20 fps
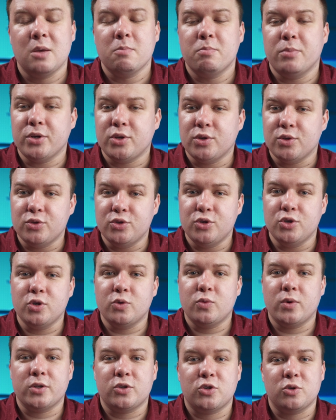but you do
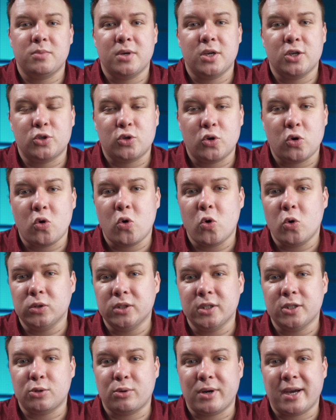want to make sure all
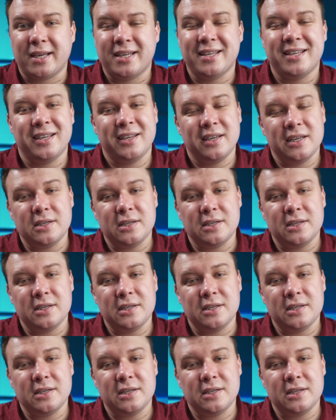the tracking